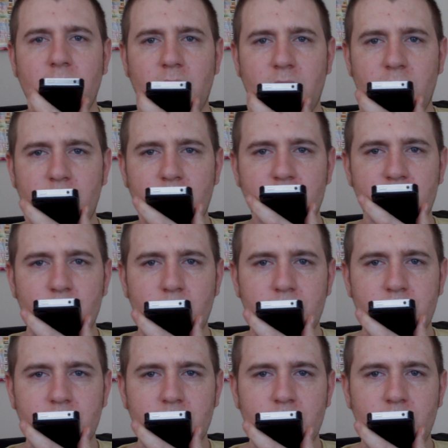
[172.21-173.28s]
How much
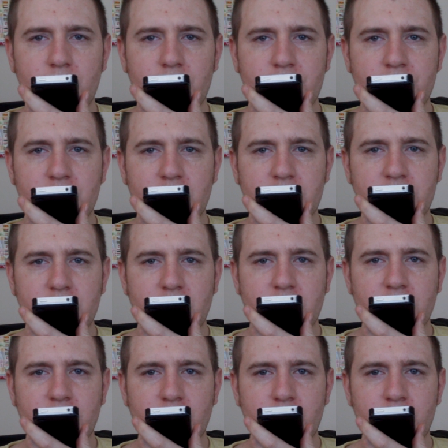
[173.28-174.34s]
wood can a woodchuck
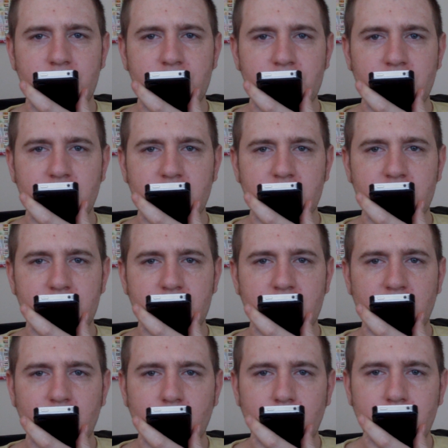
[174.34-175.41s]
chuck if a woodchuck could
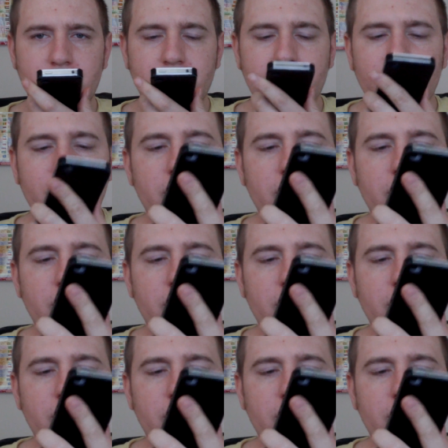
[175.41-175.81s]
chuck wood?